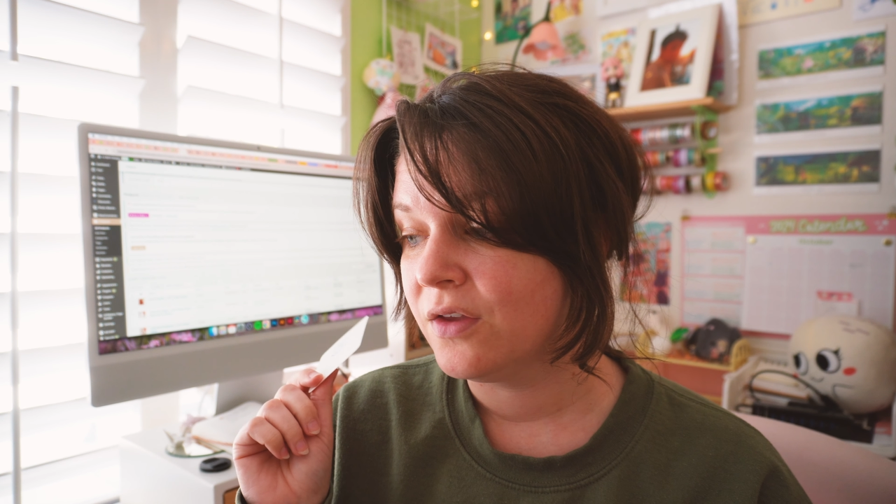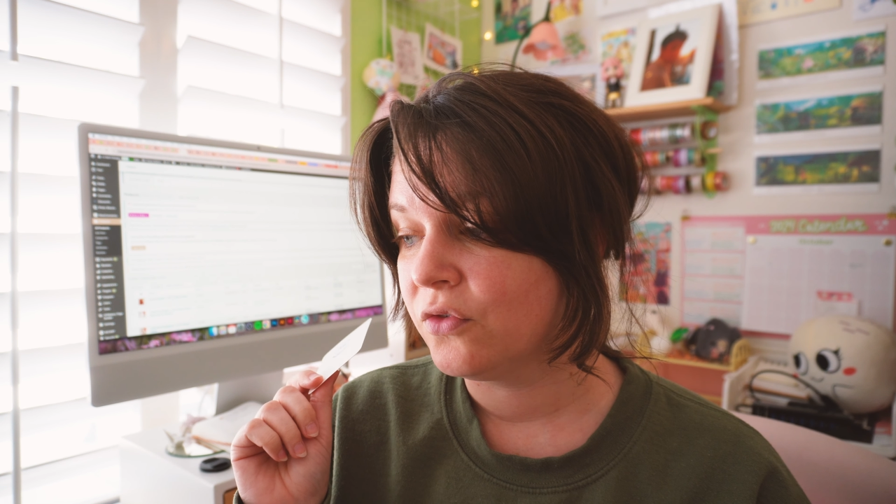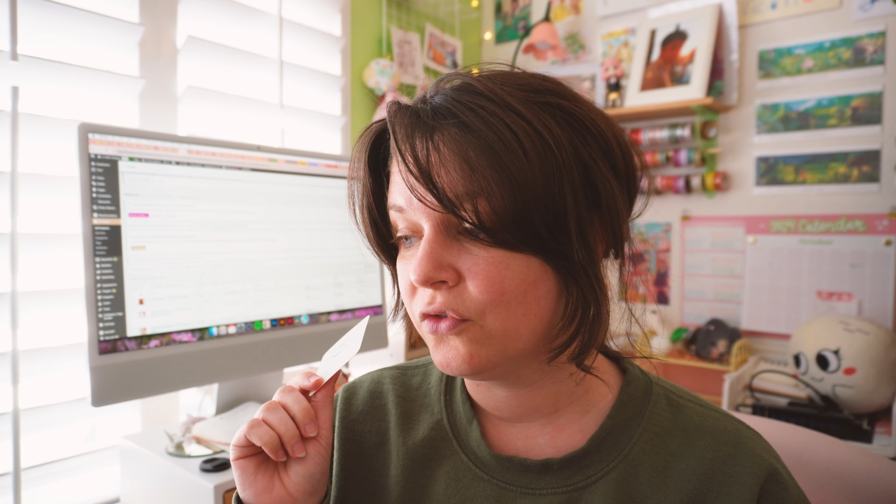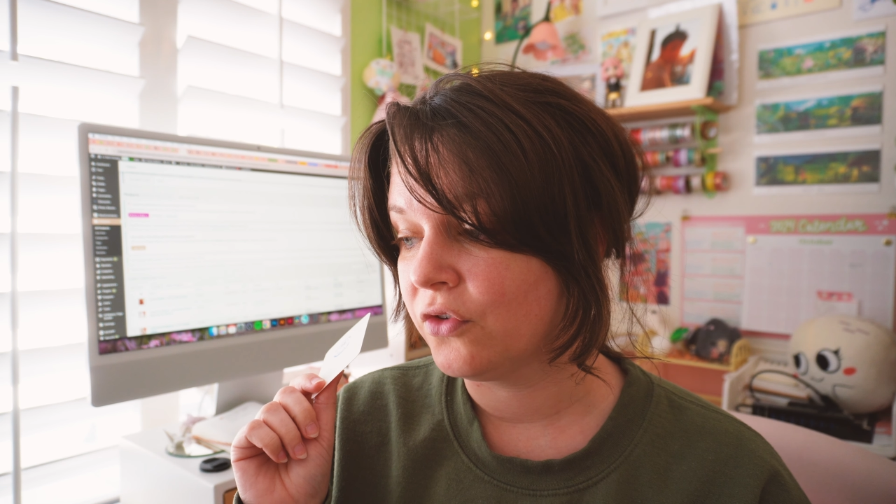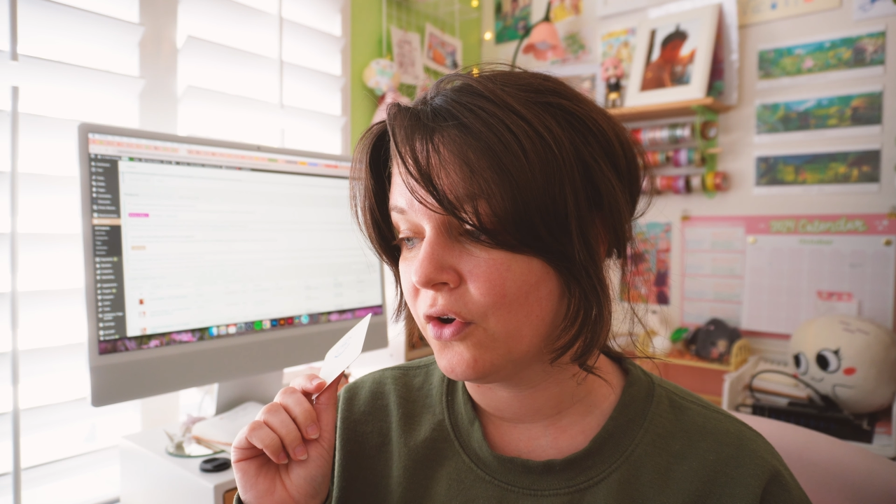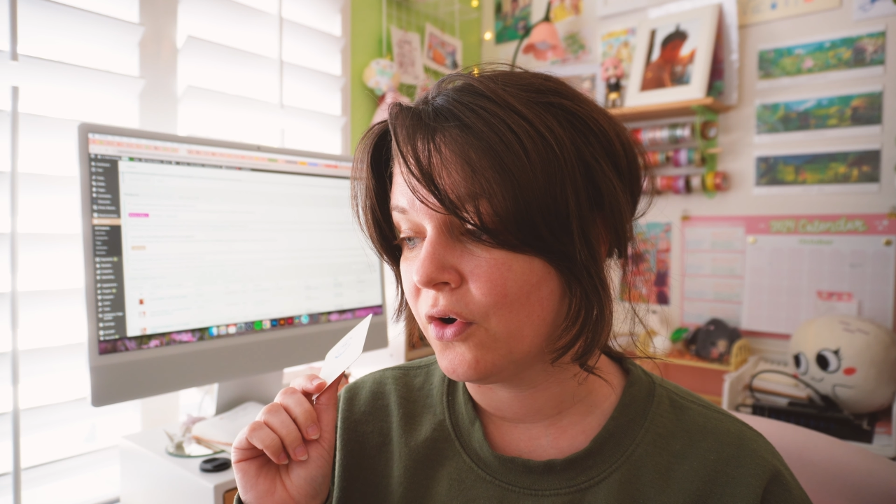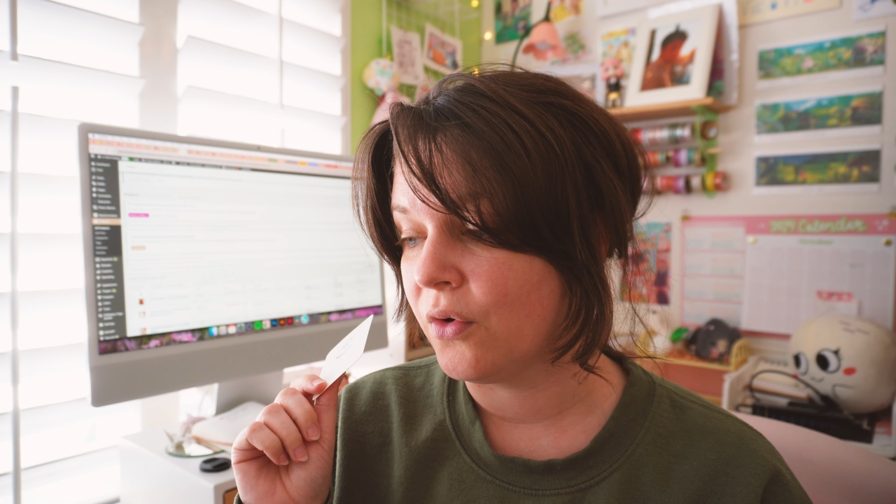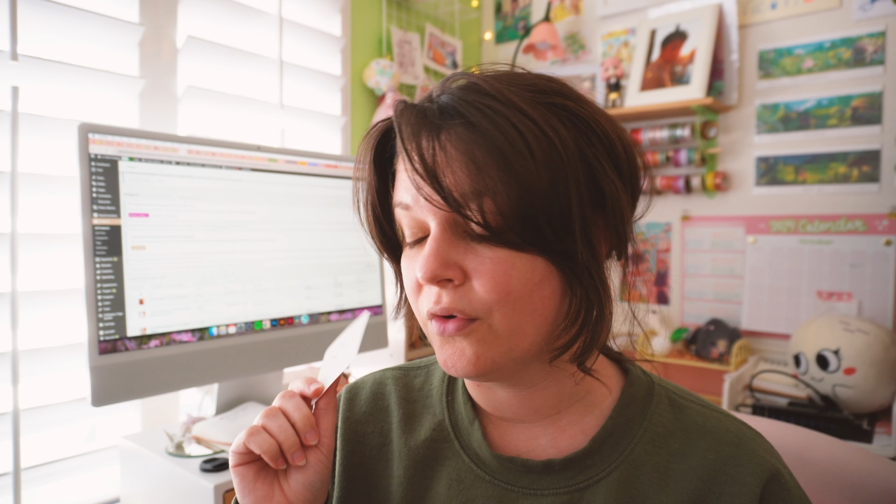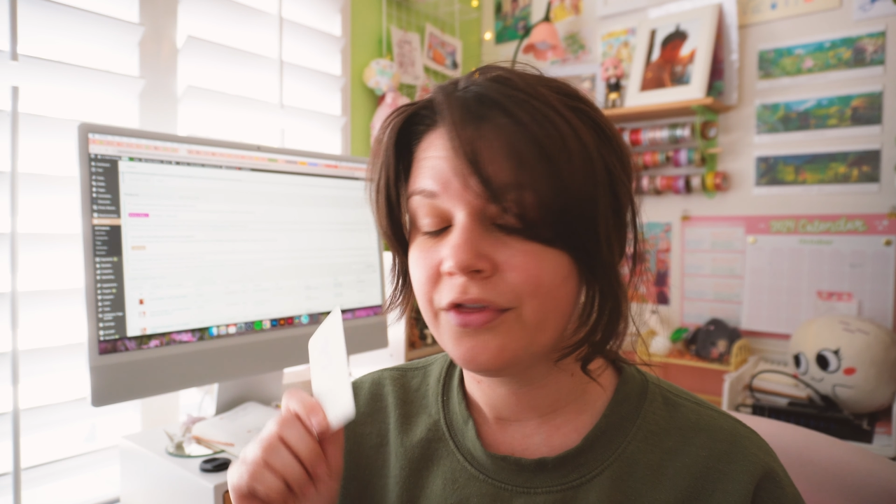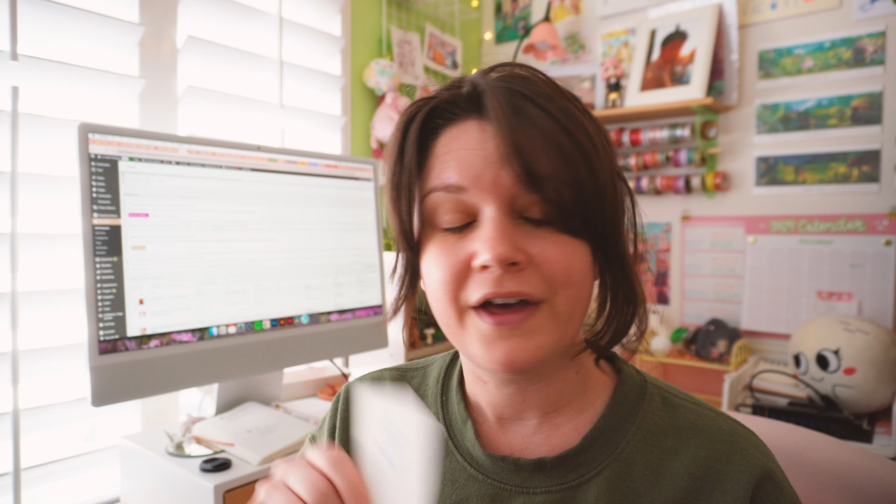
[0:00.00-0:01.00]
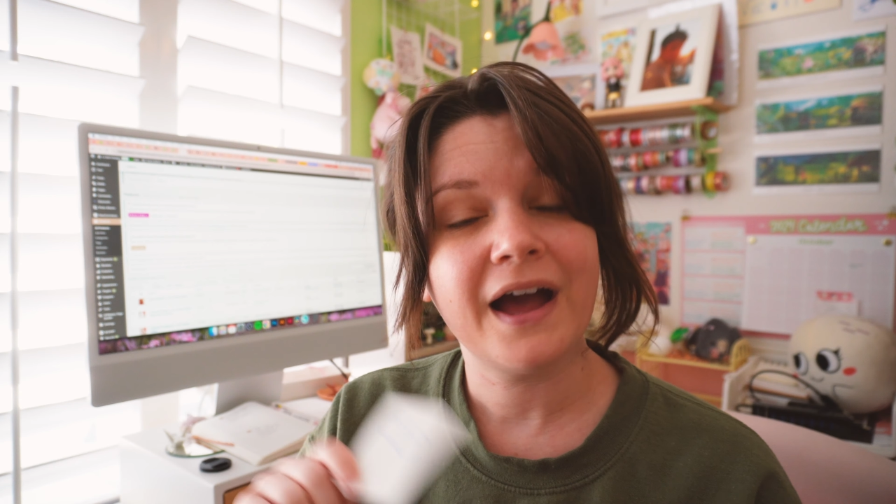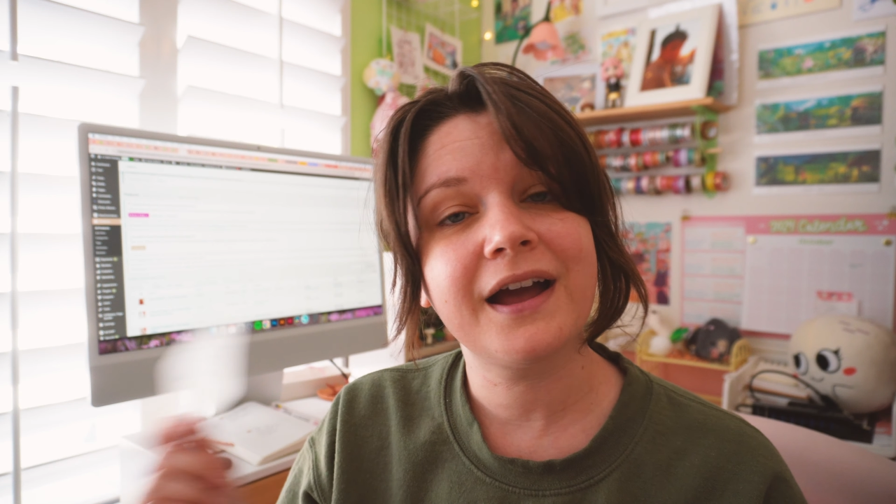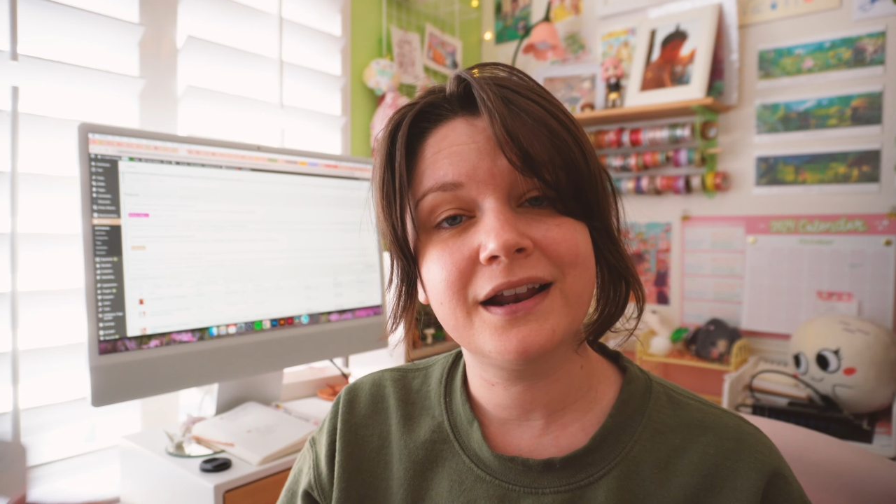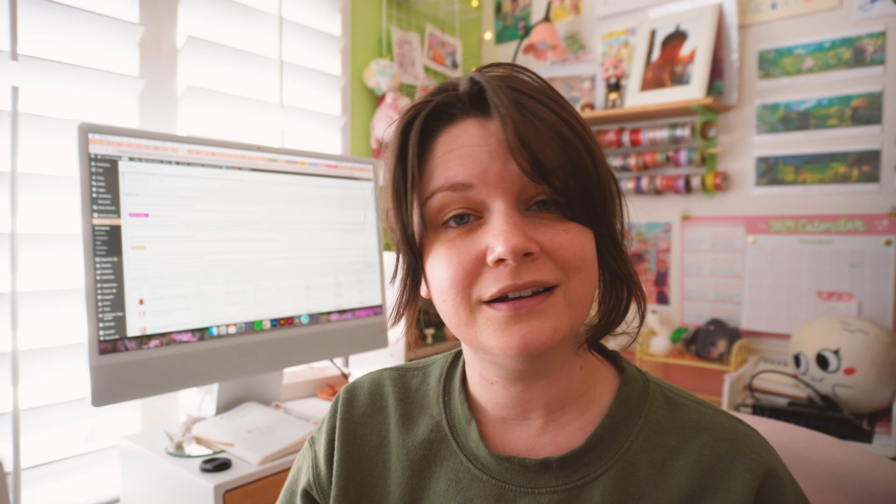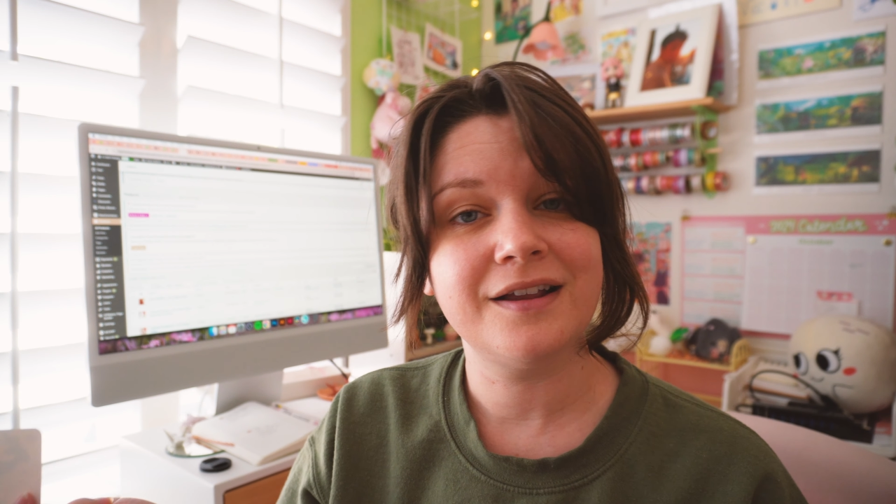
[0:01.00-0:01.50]
So that
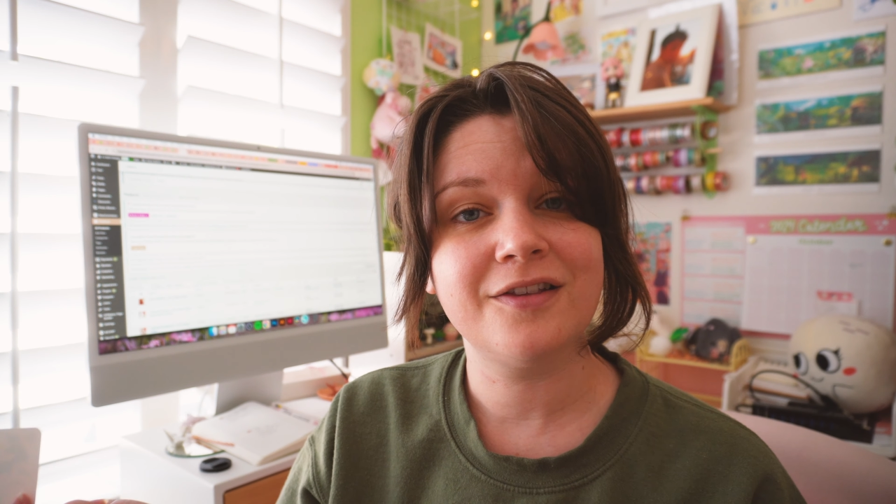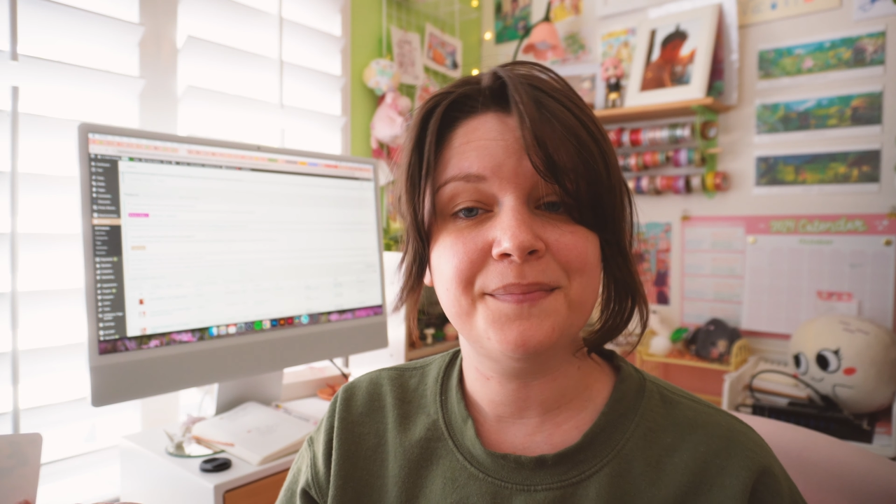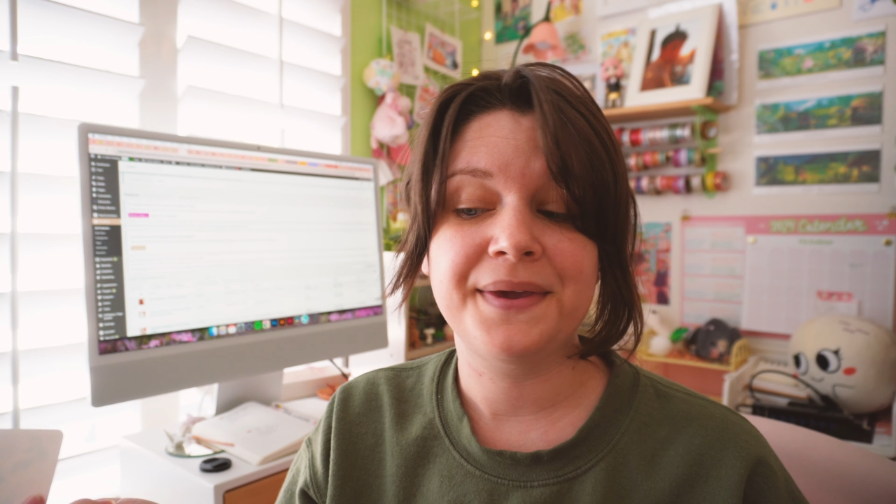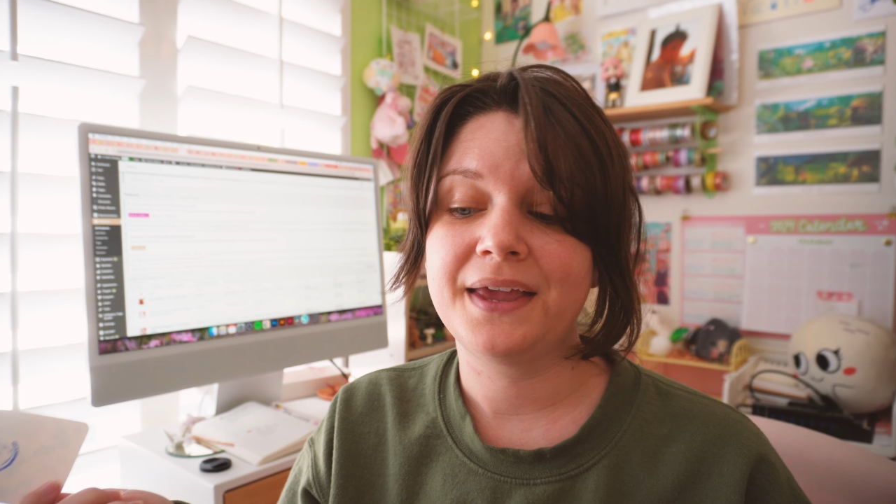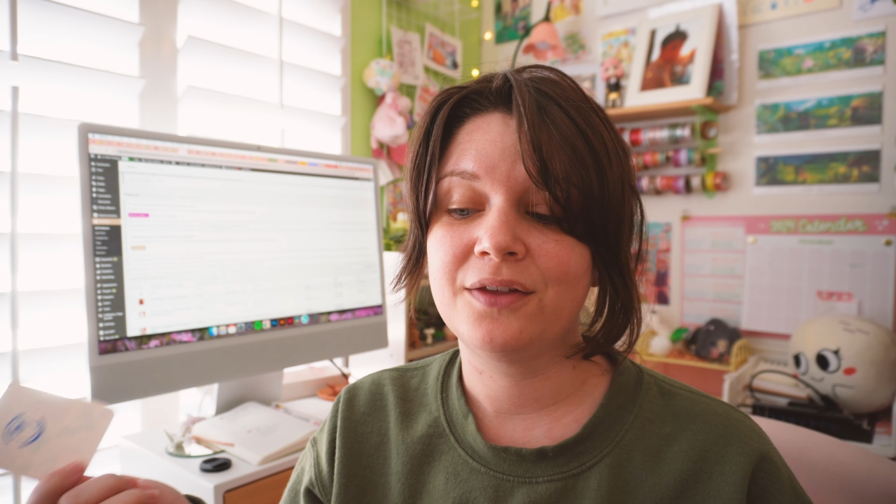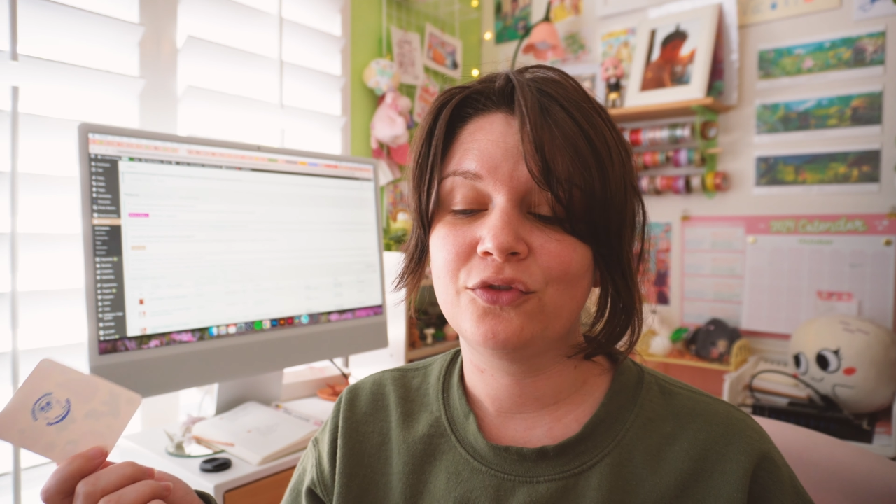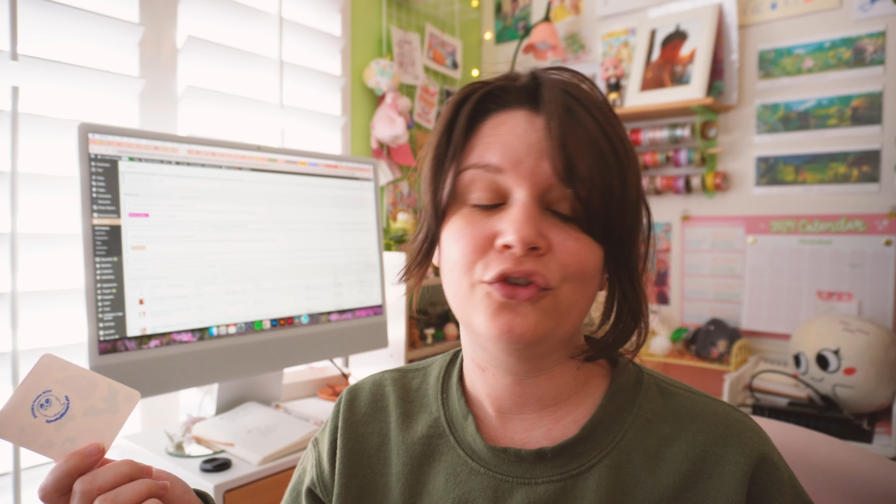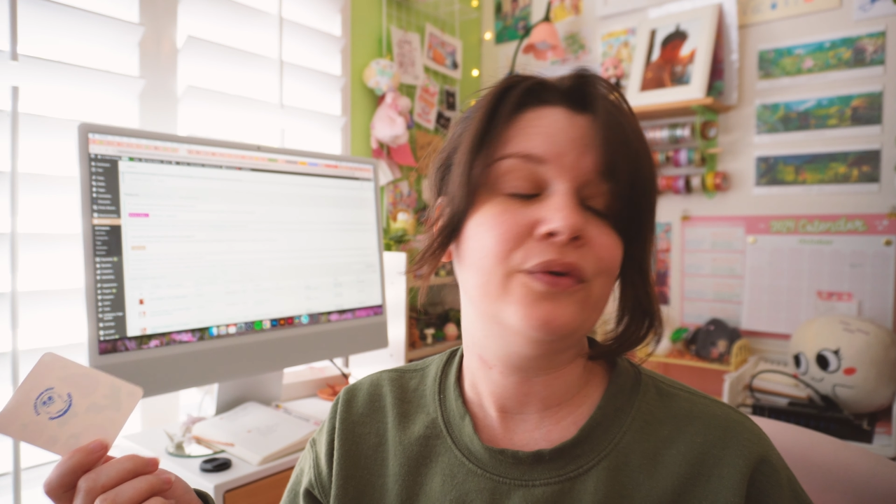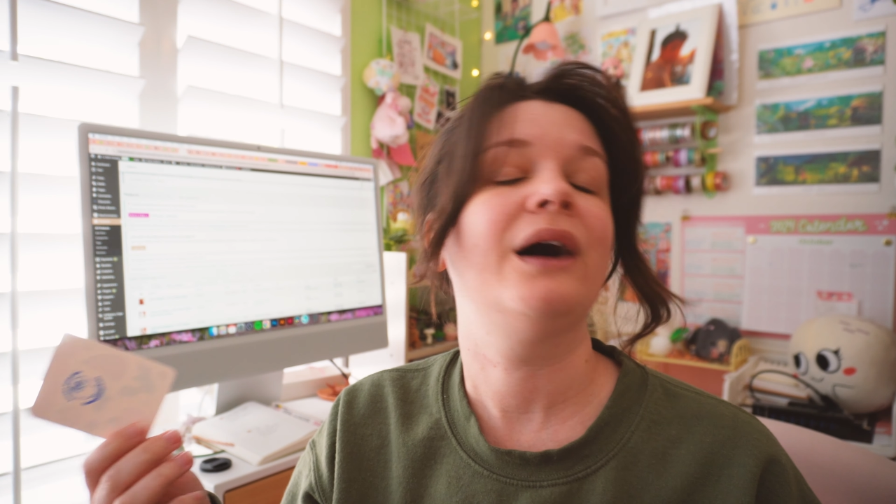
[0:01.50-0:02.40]
kind of leads me into